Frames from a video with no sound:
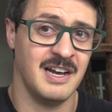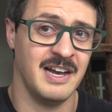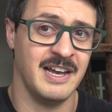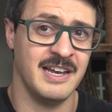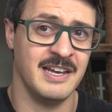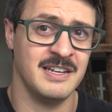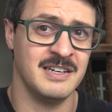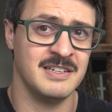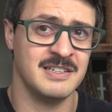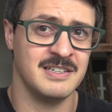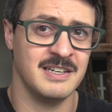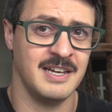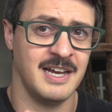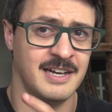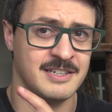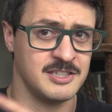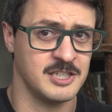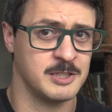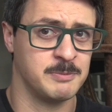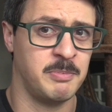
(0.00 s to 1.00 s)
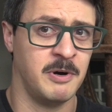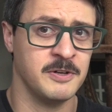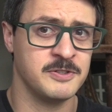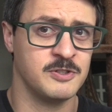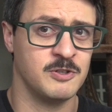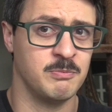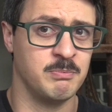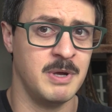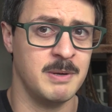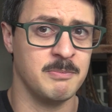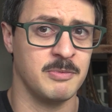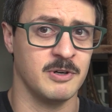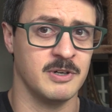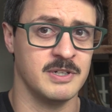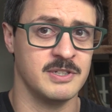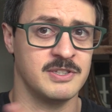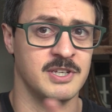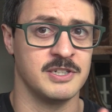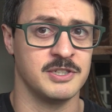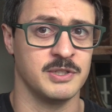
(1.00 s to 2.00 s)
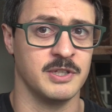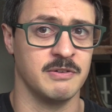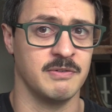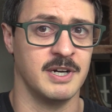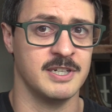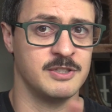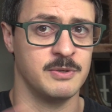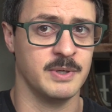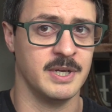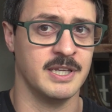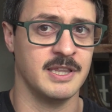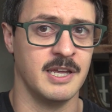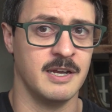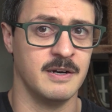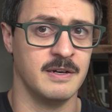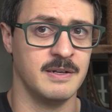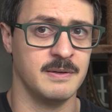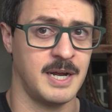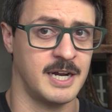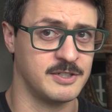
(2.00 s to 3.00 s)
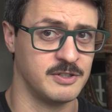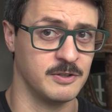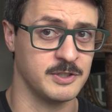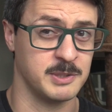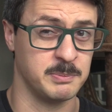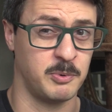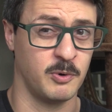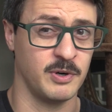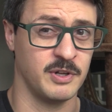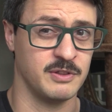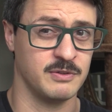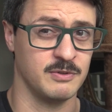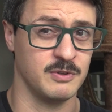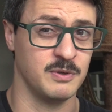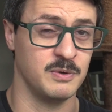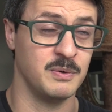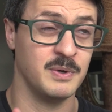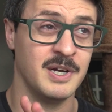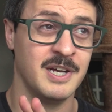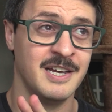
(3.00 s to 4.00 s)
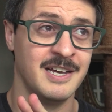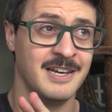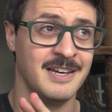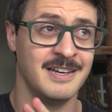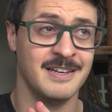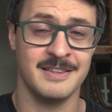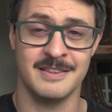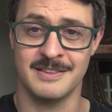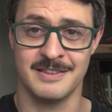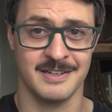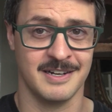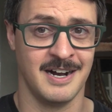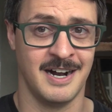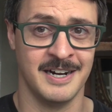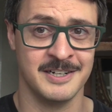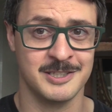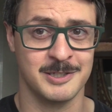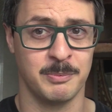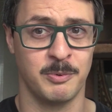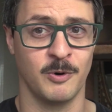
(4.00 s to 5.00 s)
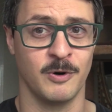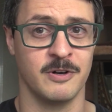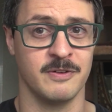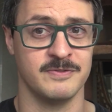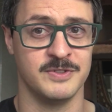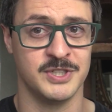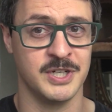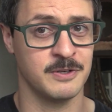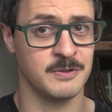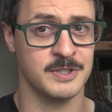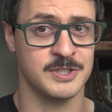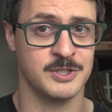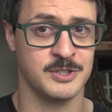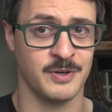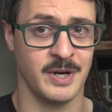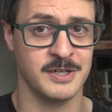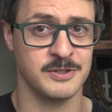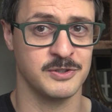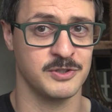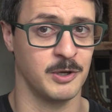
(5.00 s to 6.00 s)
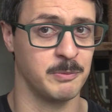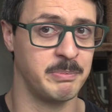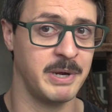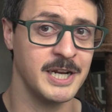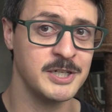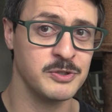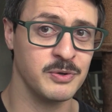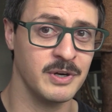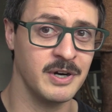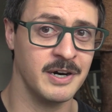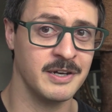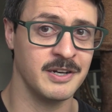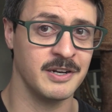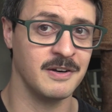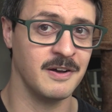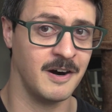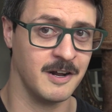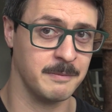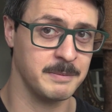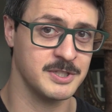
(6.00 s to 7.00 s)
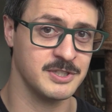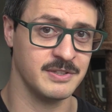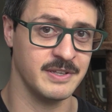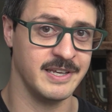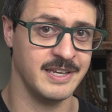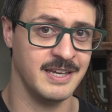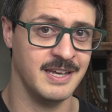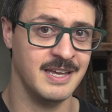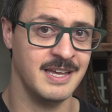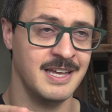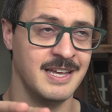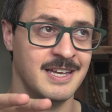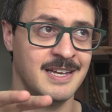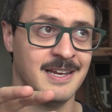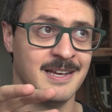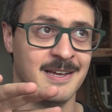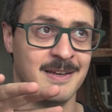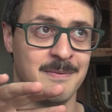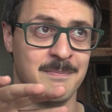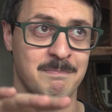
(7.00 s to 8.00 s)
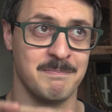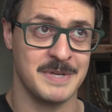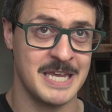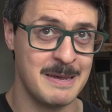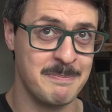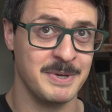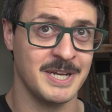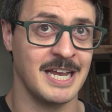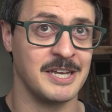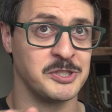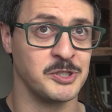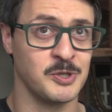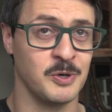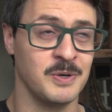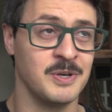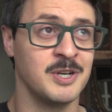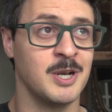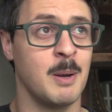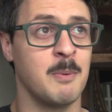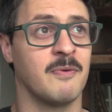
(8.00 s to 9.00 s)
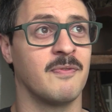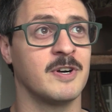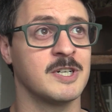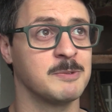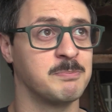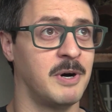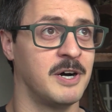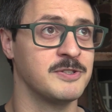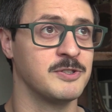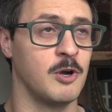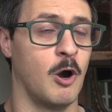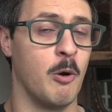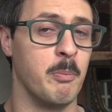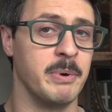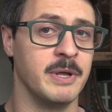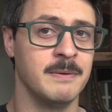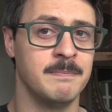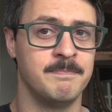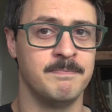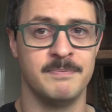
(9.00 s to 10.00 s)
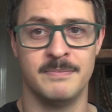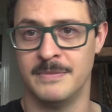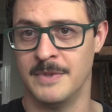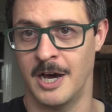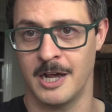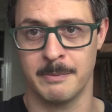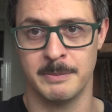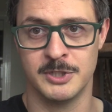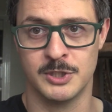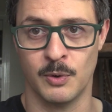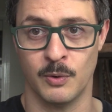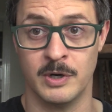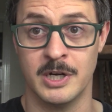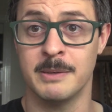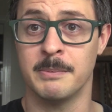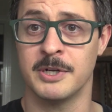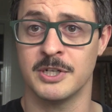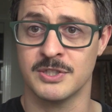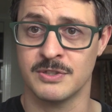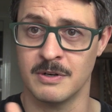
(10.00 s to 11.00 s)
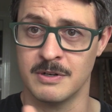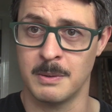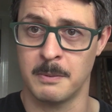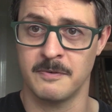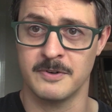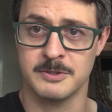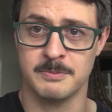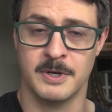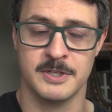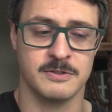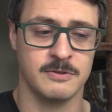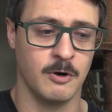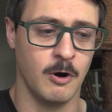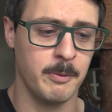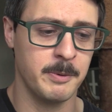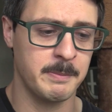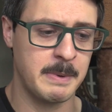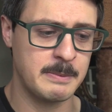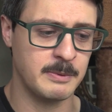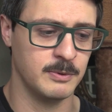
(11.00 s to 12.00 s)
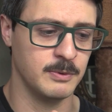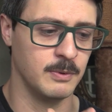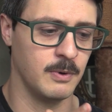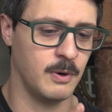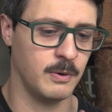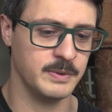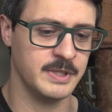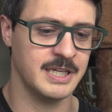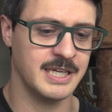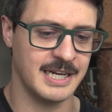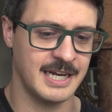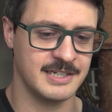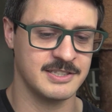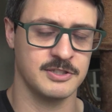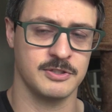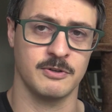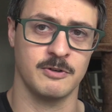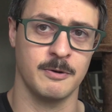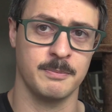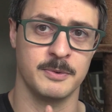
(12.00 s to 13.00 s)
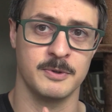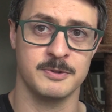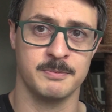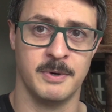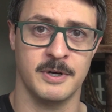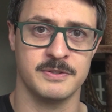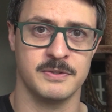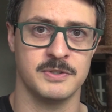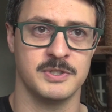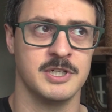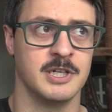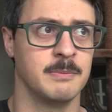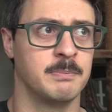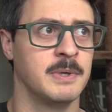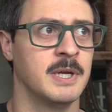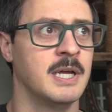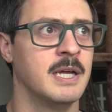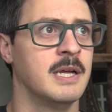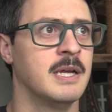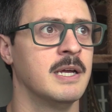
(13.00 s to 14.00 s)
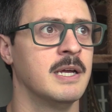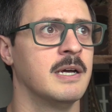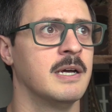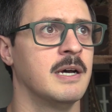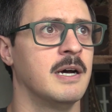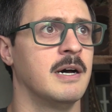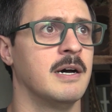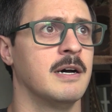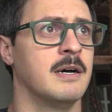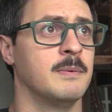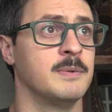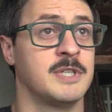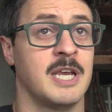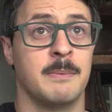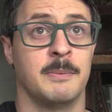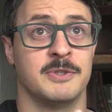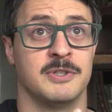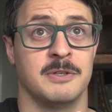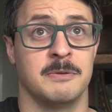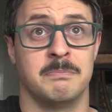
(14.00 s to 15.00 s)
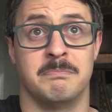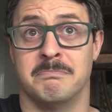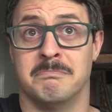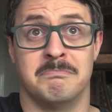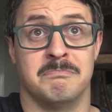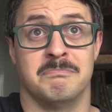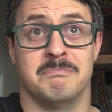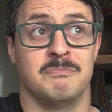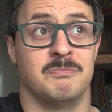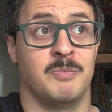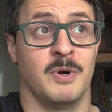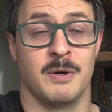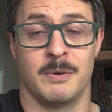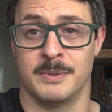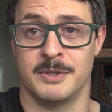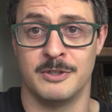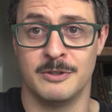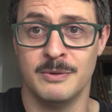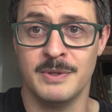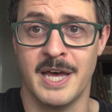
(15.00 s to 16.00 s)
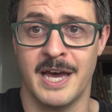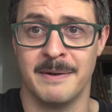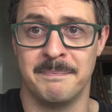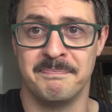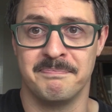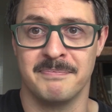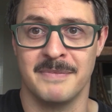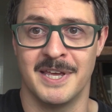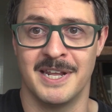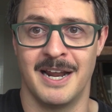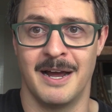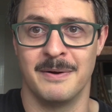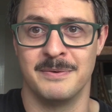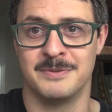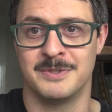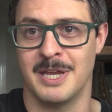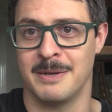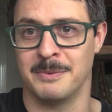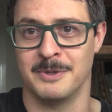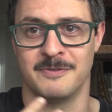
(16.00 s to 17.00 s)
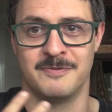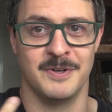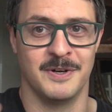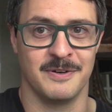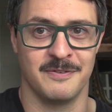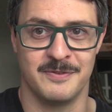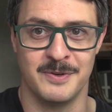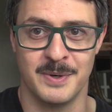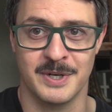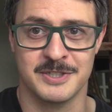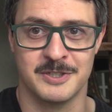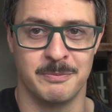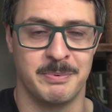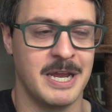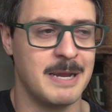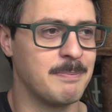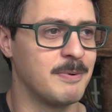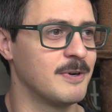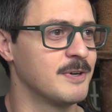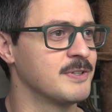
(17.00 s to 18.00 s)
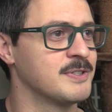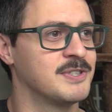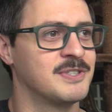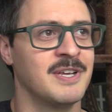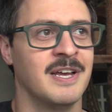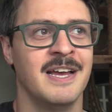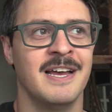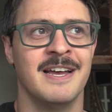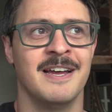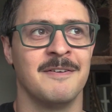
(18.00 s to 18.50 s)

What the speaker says: and as a sponsored member, essentially, right? So again, they actually are supported through the kind support of generous strangers on Patreon, anonymously keeping a certain number of our spots open. Not a majority, but a certain number of spots are open to people who only can access our group through sponsorship. We were able to do that. And I was able to fill out a few extra papers,